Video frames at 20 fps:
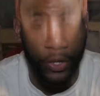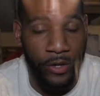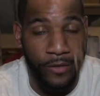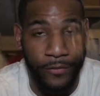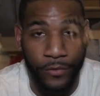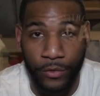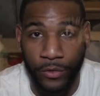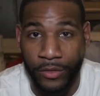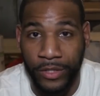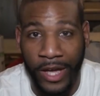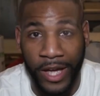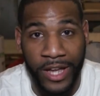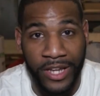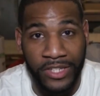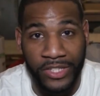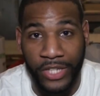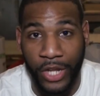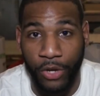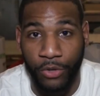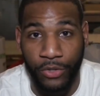If you
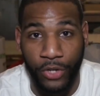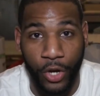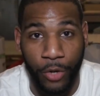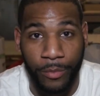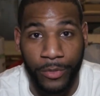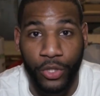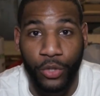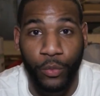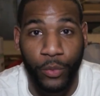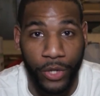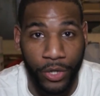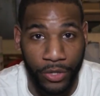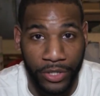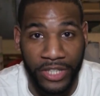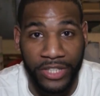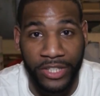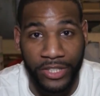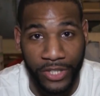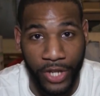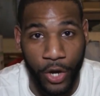guys don't know me, you will
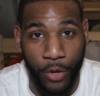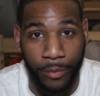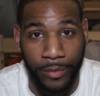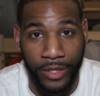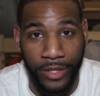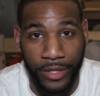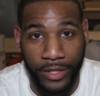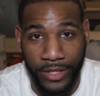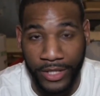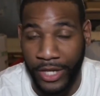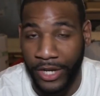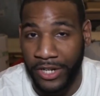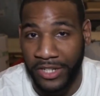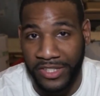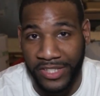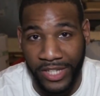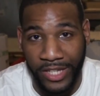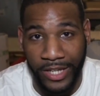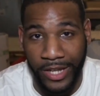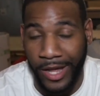get to know me.
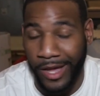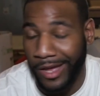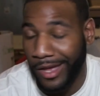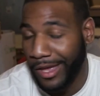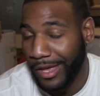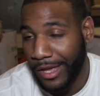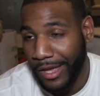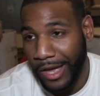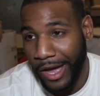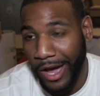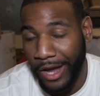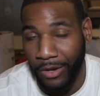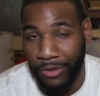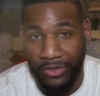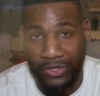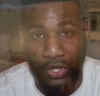Guaranteed, I don't